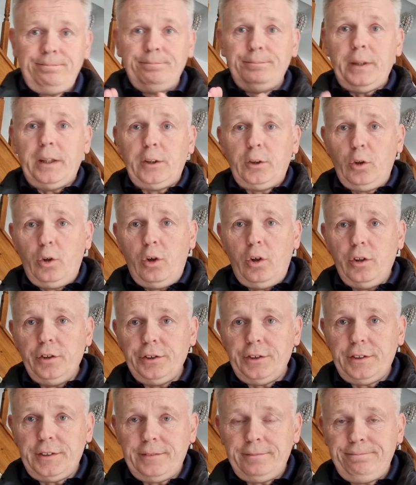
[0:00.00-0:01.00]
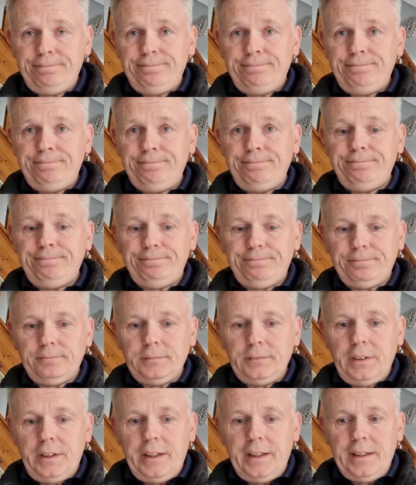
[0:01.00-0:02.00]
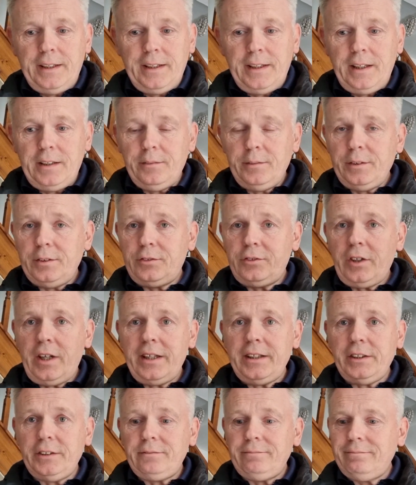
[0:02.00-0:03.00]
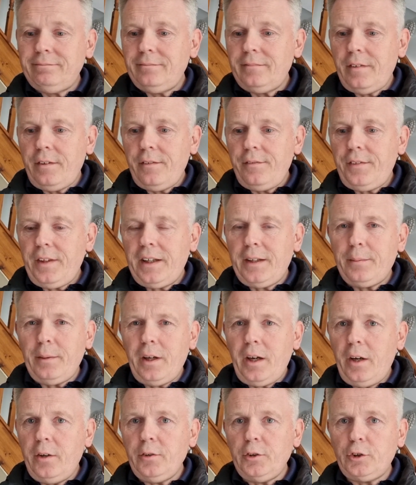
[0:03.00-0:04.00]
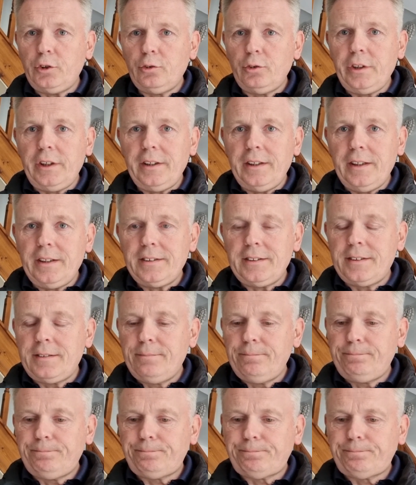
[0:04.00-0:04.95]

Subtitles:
Because I was trying to think about how to show you this.